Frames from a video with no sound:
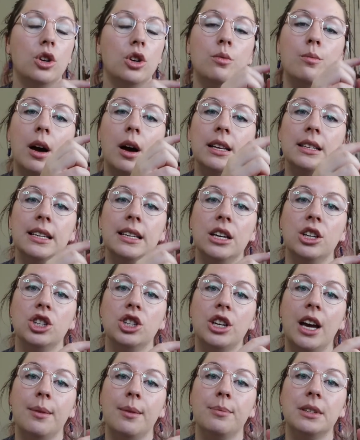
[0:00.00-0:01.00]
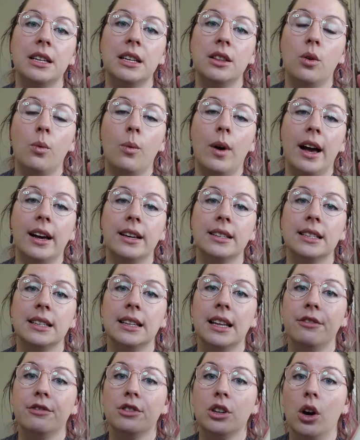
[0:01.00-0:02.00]
you might see shapes in the wax
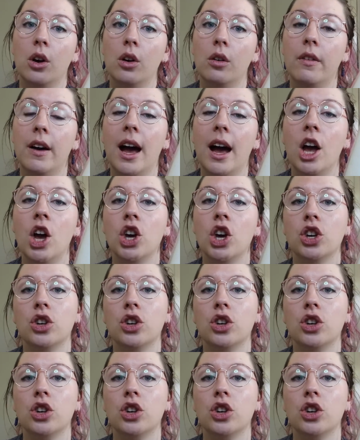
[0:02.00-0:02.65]
left over.